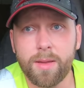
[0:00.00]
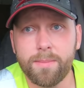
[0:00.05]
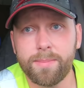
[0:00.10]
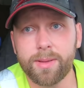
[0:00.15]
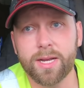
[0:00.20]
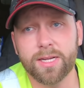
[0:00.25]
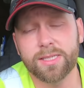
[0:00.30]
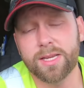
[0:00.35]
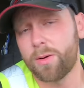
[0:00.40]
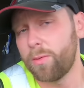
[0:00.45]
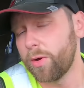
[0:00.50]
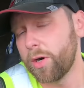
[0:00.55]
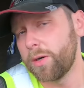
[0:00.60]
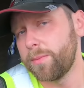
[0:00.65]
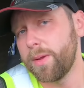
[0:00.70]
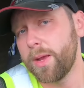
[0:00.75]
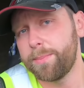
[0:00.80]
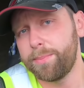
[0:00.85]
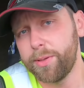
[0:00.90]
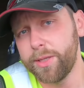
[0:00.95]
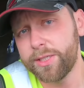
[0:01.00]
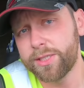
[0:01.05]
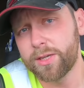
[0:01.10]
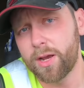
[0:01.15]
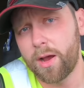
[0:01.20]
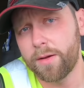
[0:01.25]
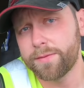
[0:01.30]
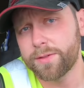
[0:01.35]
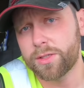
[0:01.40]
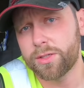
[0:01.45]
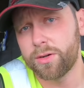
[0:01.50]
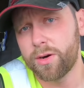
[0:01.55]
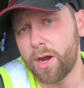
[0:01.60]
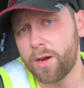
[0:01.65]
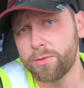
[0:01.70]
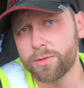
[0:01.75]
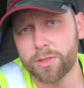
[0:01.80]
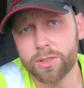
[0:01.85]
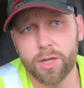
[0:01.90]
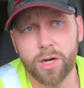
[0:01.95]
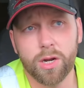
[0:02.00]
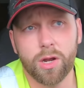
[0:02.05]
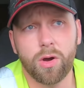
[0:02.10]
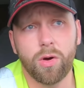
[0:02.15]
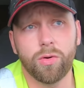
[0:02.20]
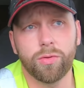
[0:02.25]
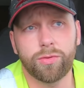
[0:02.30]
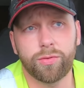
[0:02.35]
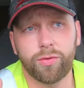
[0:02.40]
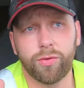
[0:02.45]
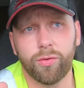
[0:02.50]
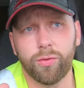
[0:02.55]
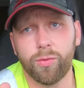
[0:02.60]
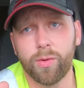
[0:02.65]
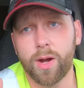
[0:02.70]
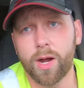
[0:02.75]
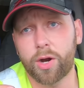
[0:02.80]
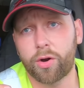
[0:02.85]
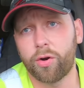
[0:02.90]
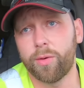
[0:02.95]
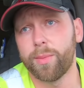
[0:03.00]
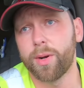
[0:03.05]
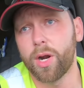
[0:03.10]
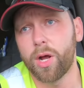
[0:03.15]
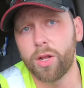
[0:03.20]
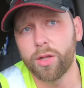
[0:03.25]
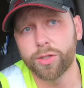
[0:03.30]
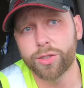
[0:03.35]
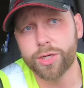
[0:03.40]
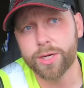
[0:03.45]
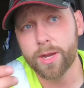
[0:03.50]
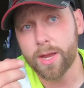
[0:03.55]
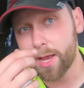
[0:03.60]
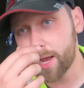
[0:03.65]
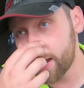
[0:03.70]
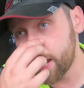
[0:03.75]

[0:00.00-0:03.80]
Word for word: Because I wanted to be a police officer, I was going to go through uh, criminology.